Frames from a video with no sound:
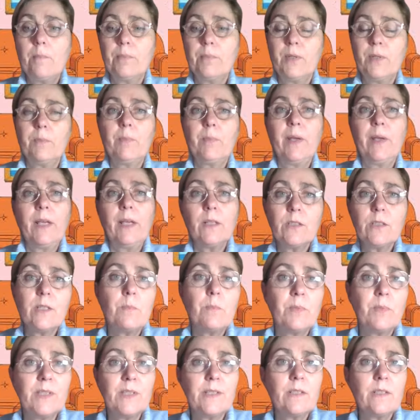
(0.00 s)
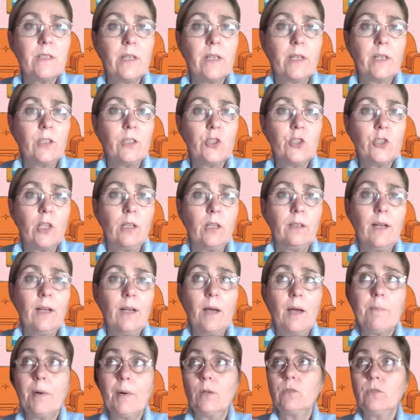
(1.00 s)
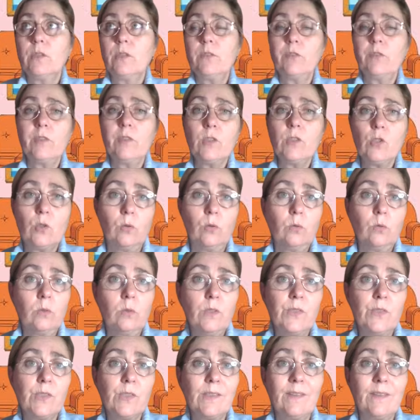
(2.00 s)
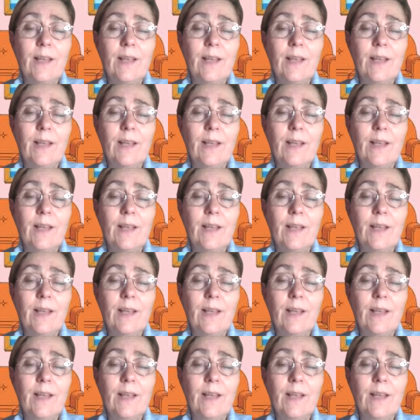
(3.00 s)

prepared a presentation about different schools.